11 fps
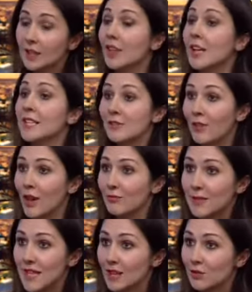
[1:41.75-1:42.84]

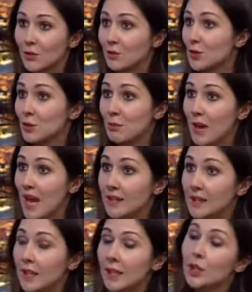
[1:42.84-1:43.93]
95% of them drew men.